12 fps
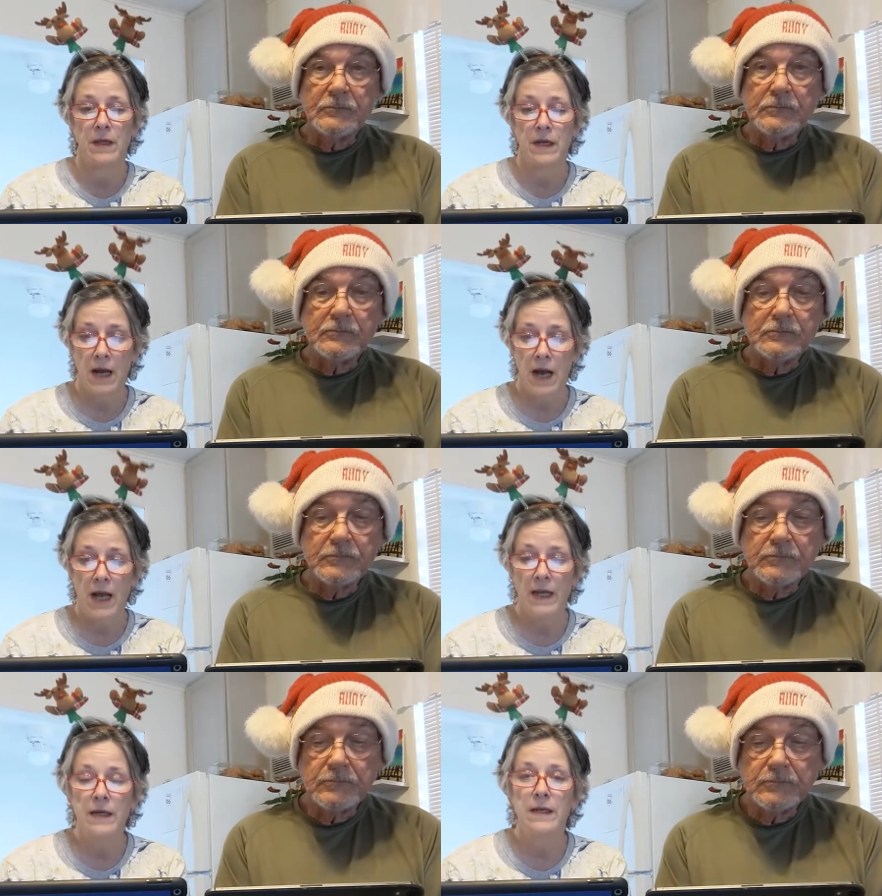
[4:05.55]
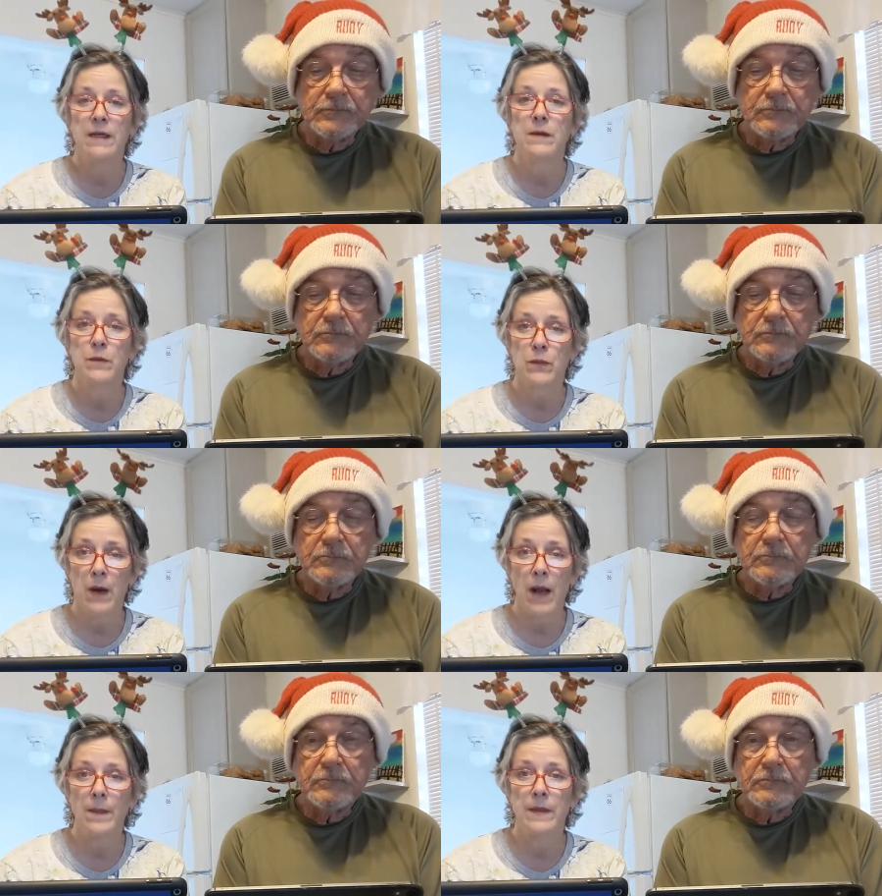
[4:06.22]
Speaker 1: God
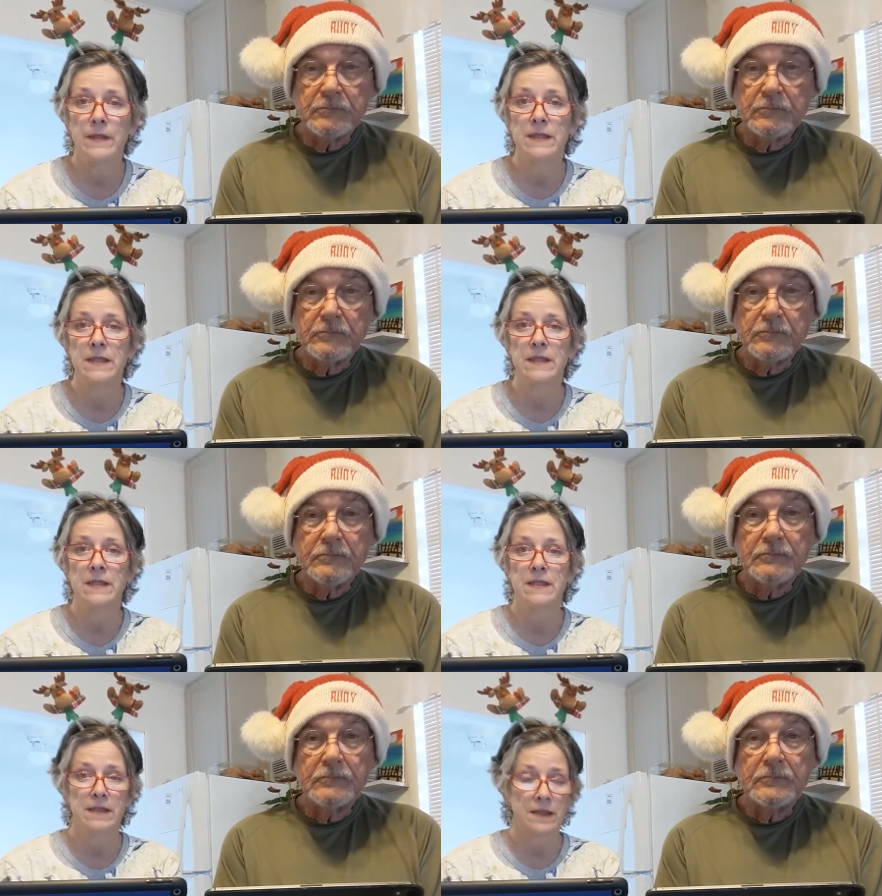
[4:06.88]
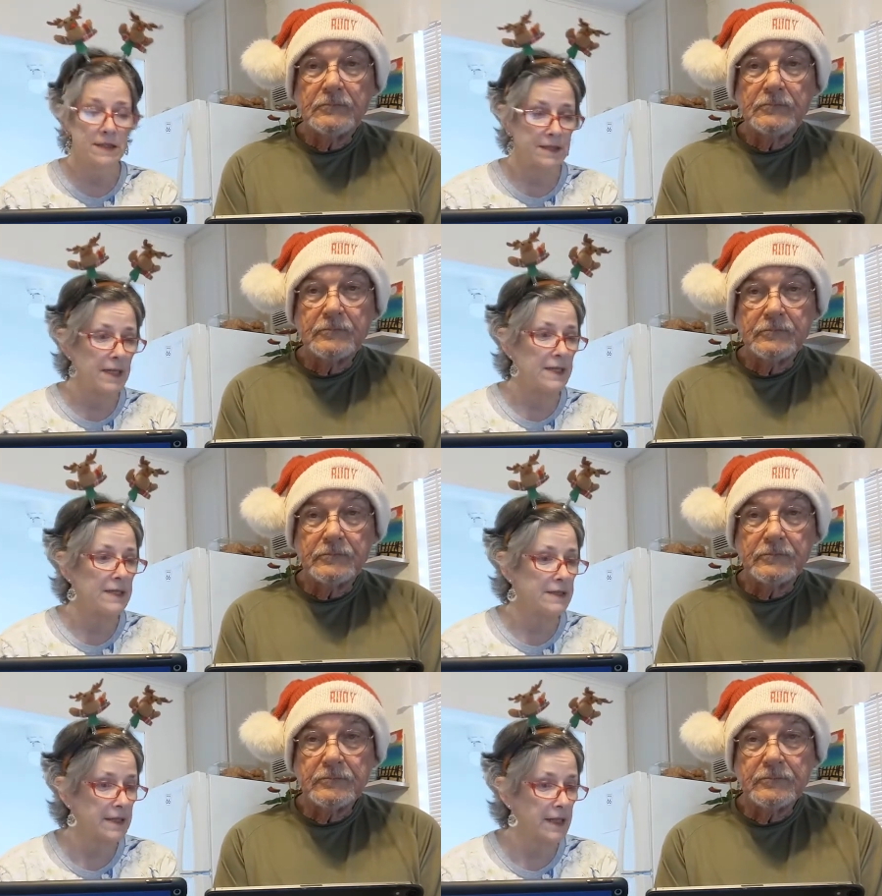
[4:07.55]
promised to
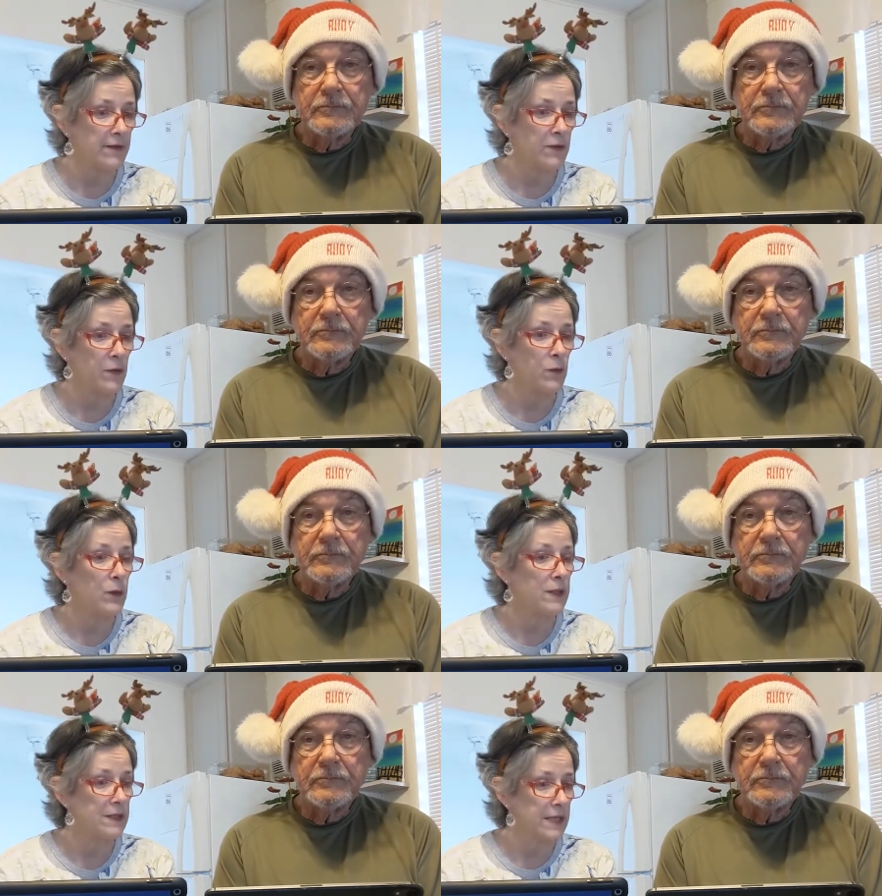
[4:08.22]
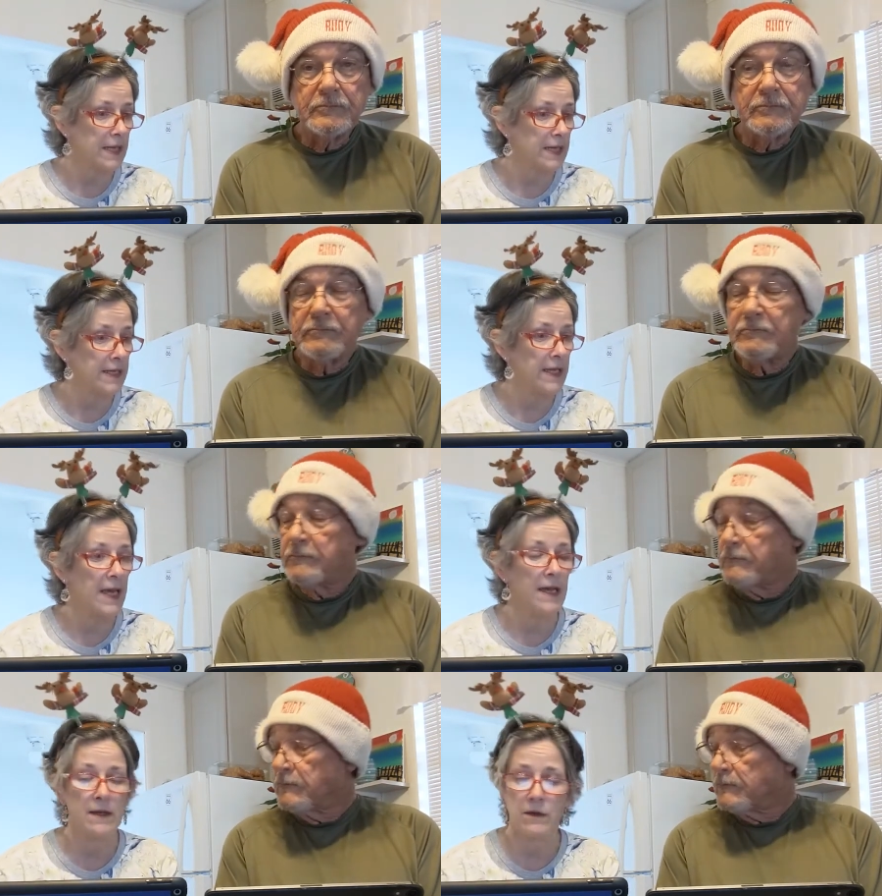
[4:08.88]
send a savior. We studied
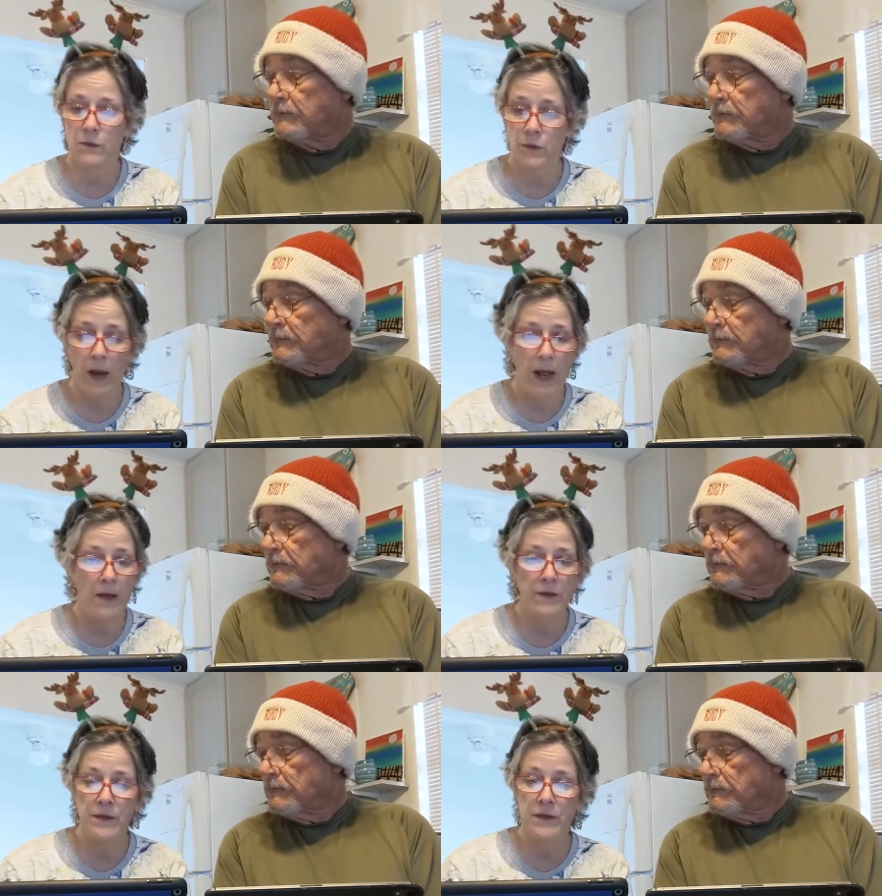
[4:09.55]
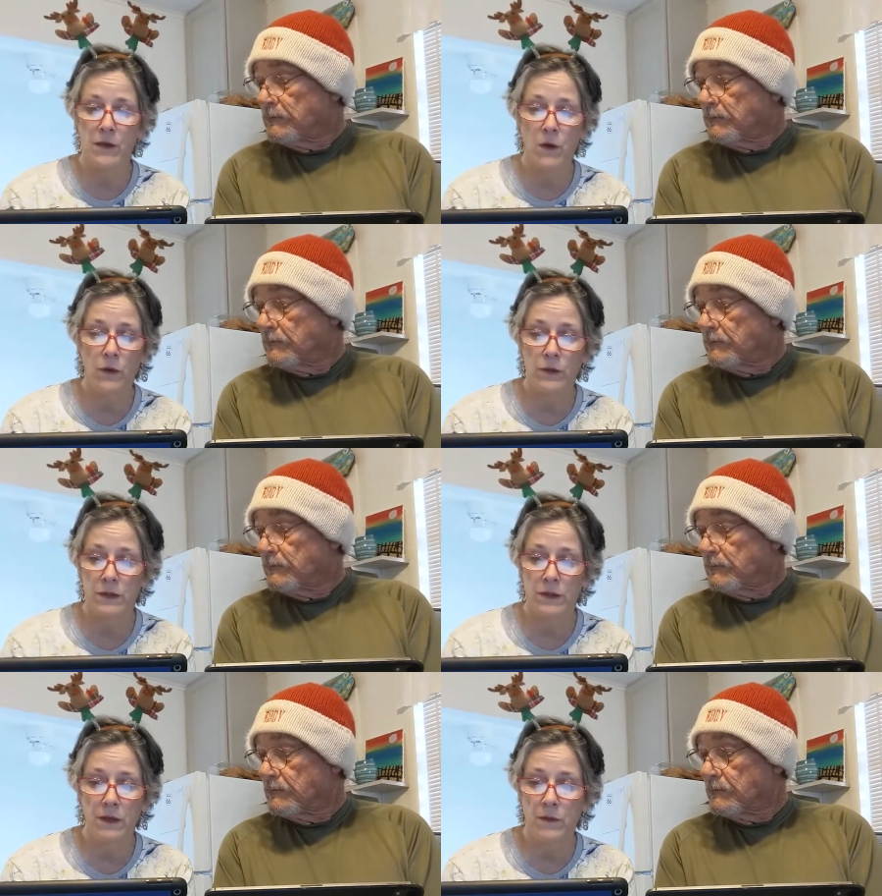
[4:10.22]
that throughout the
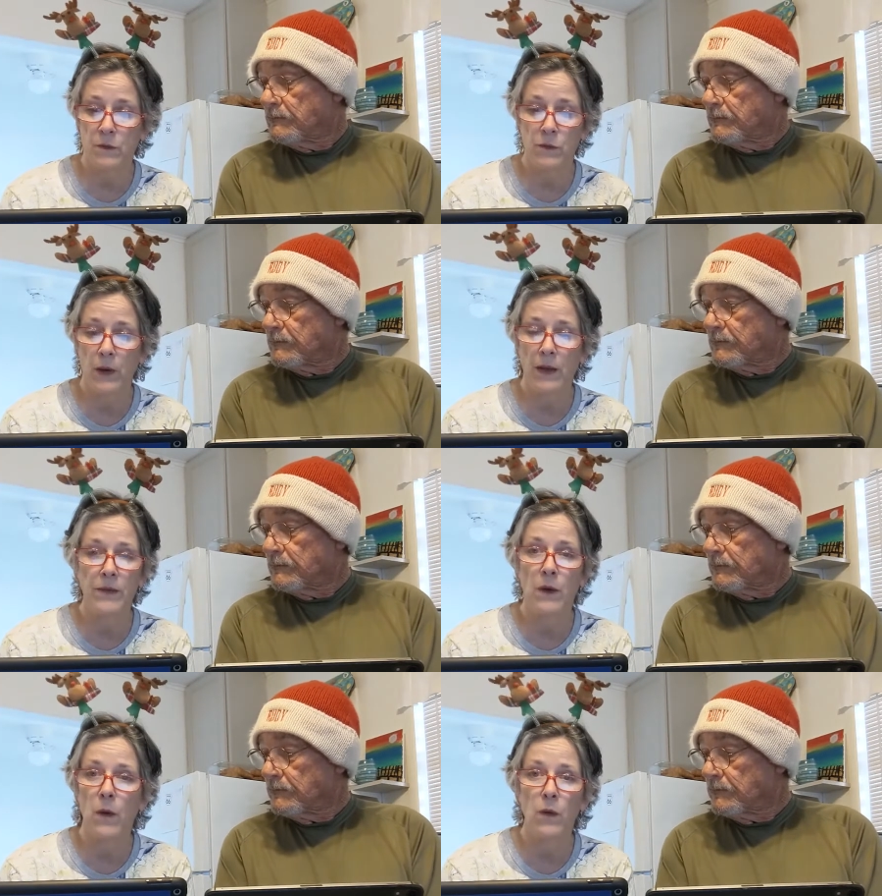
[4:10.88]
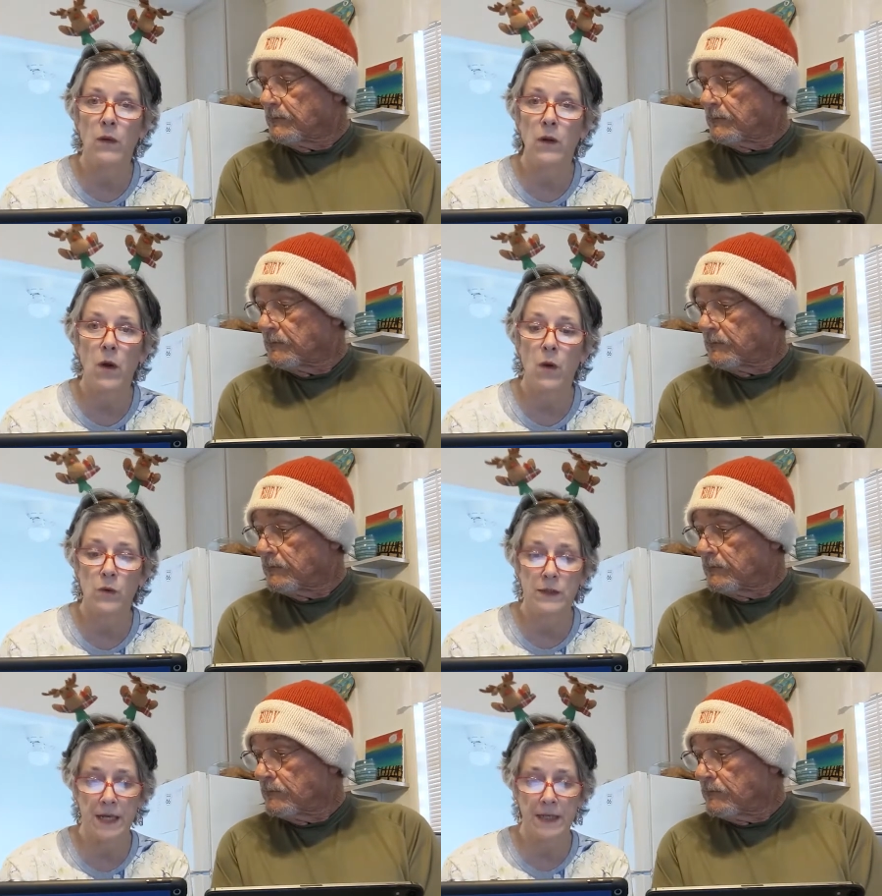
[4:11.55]
whole throughout the whole
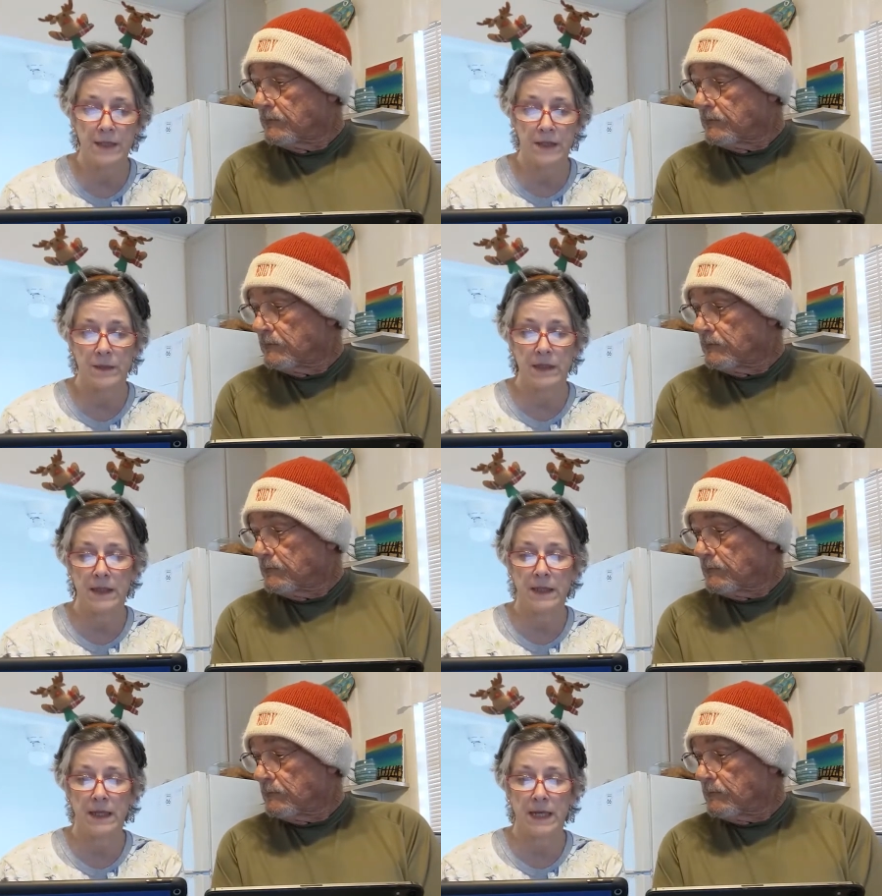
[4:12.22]
Old Testament.